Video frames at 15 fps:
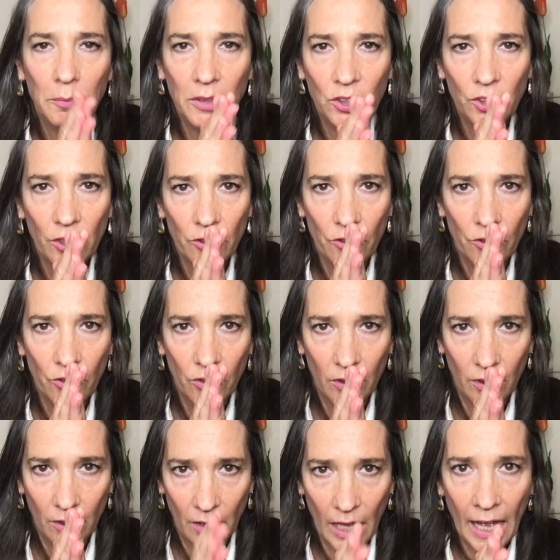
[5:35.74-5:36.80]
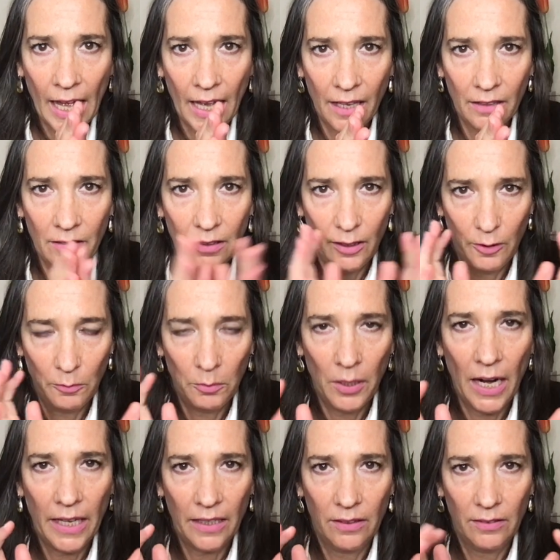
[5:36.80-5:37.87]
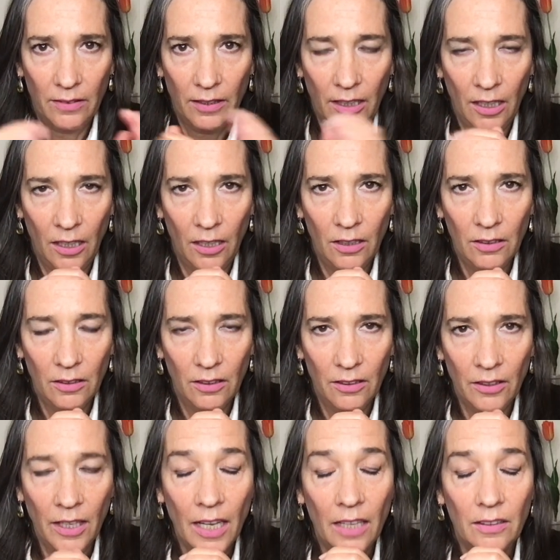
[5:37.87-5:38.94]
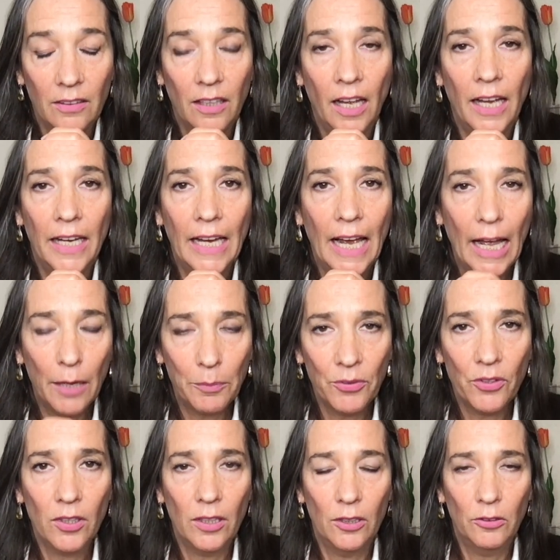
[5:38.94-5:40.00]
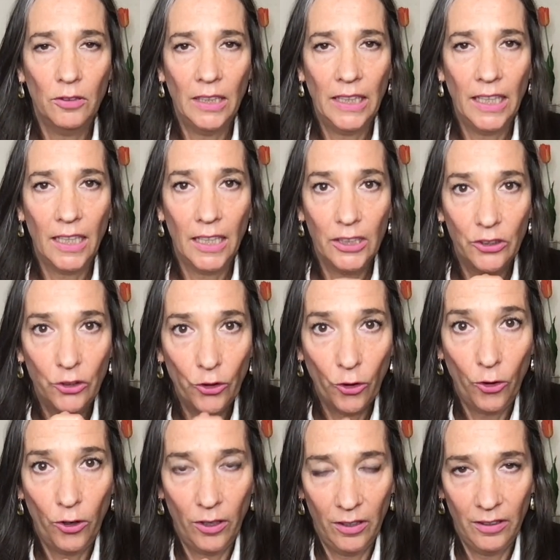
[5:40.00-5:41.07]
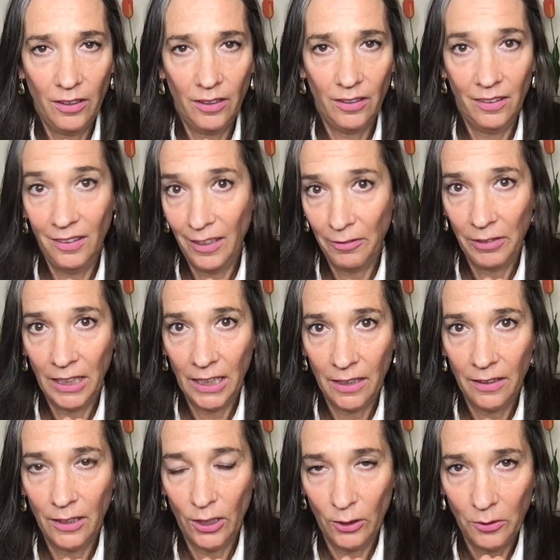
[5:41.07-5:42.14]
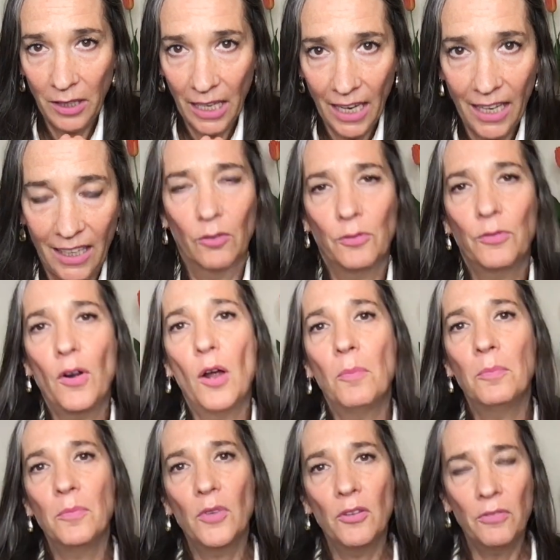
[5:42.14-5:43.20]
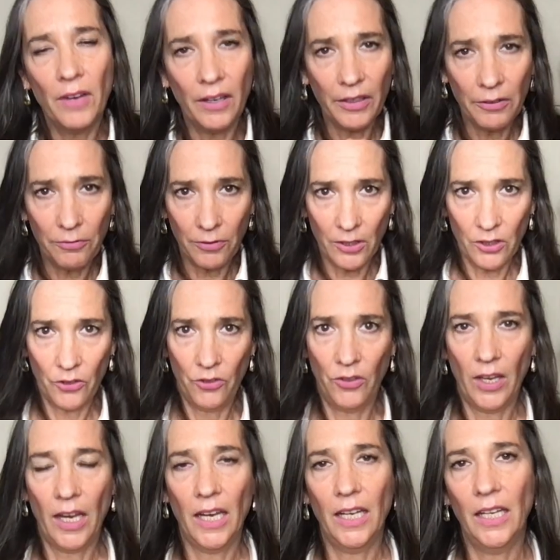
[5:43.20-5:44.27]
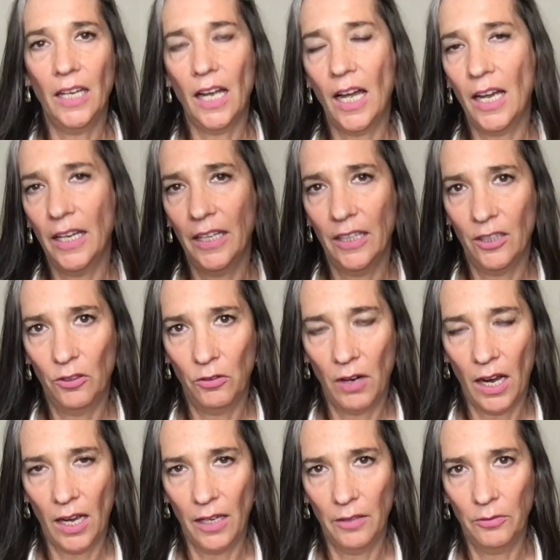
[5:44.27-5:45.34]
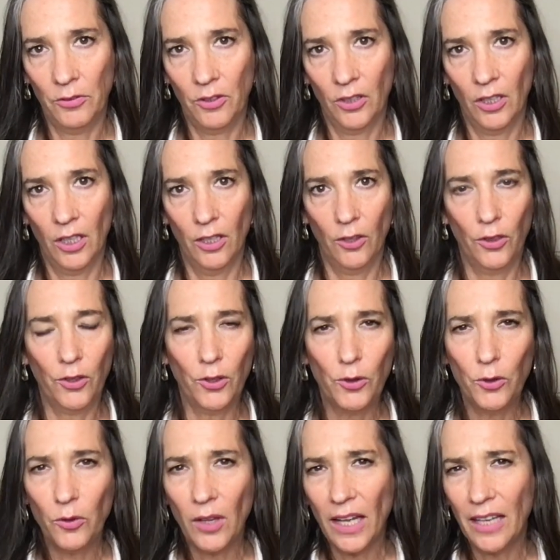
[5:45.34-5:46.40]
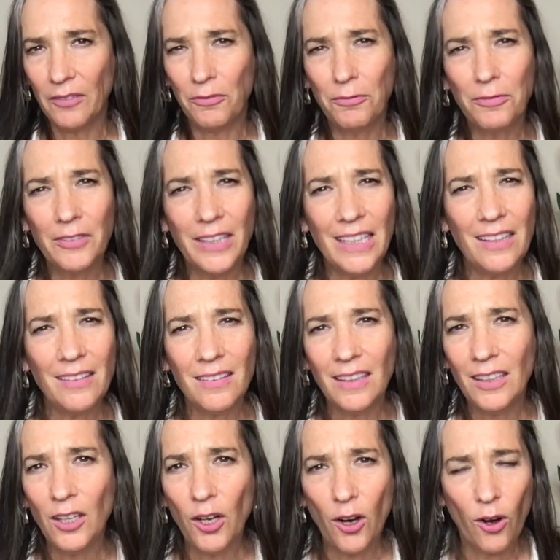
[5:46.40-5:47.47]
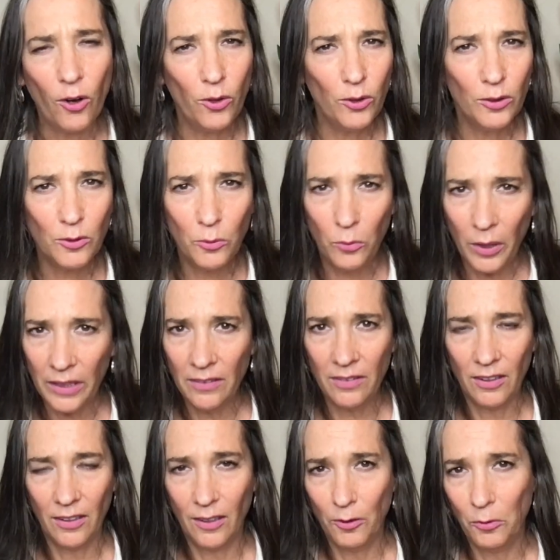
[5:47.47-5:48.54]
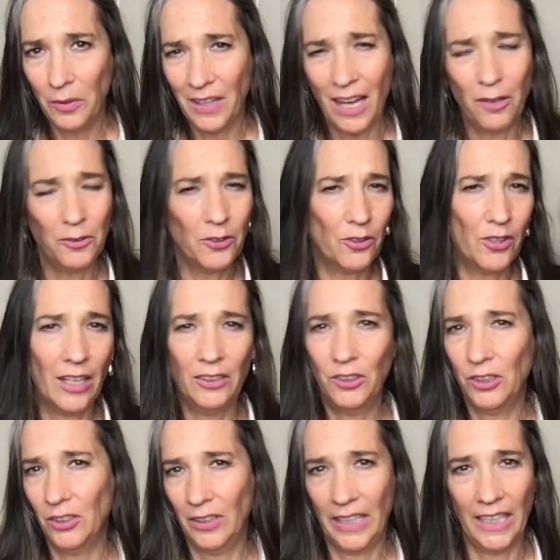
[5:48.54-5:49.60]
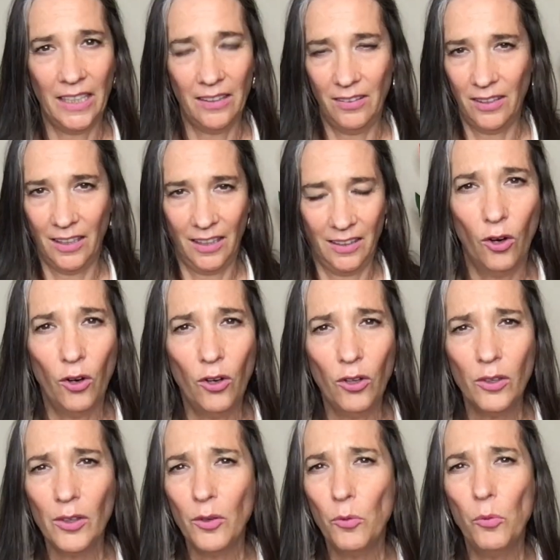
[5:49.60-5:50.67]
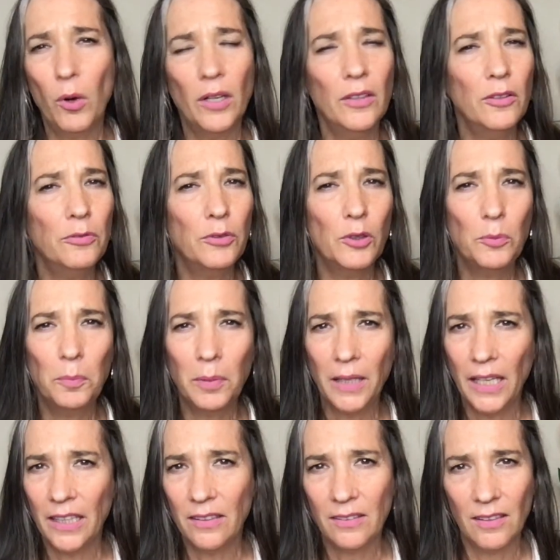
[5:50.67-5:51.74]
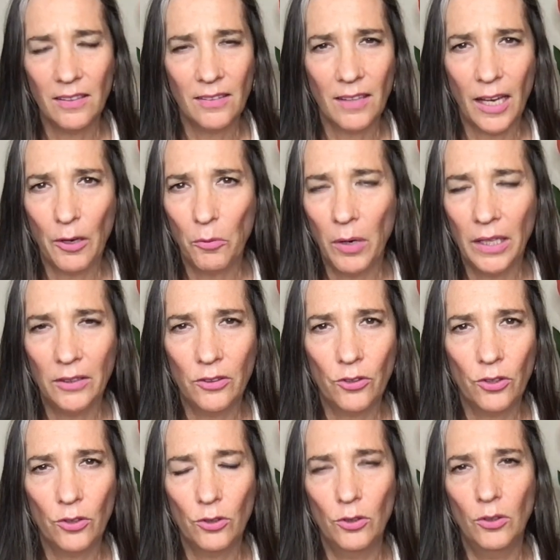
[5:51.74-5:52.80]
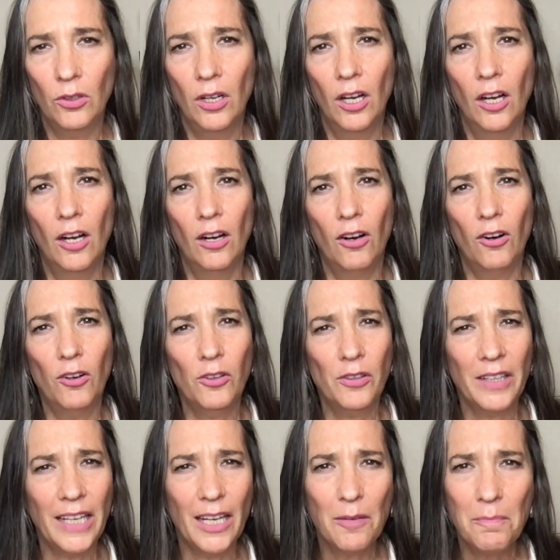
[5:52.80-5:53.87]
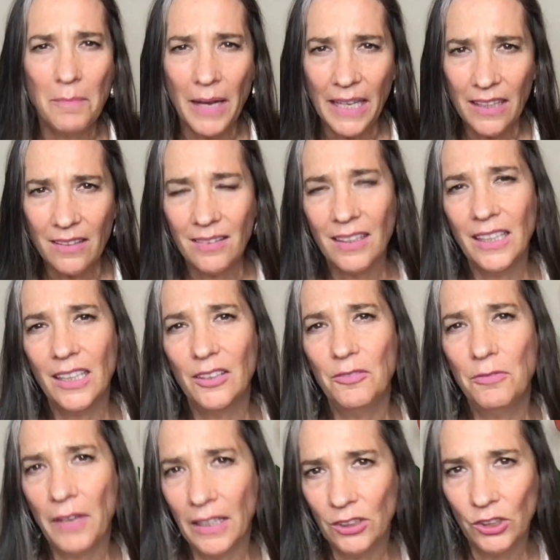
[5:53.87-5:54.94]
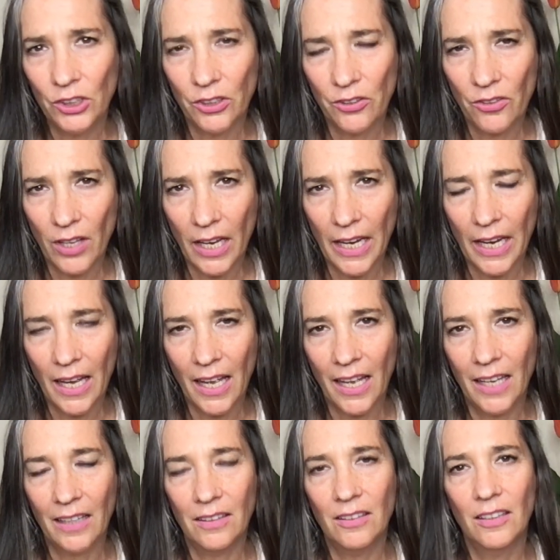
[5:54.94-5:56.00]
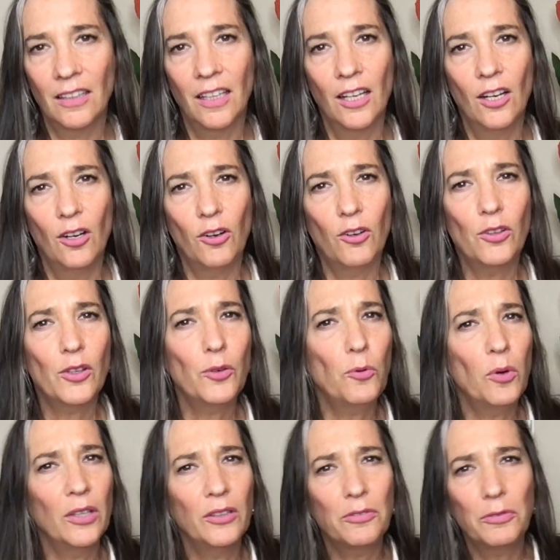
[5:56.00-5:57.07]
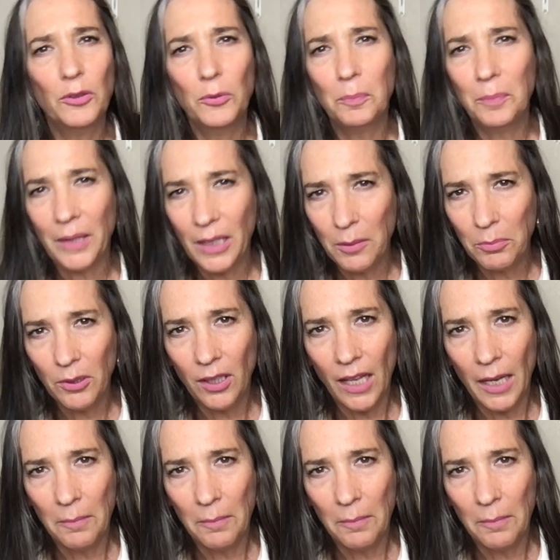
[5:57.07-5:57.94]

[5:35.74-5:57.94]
me just add in brackets here that I absolutely adored living in the UK. From the very first day I arrived, through that freezing cold winter without central heating, all the wonderful places I went to, all the amazing adventures I had, all the wonderful people I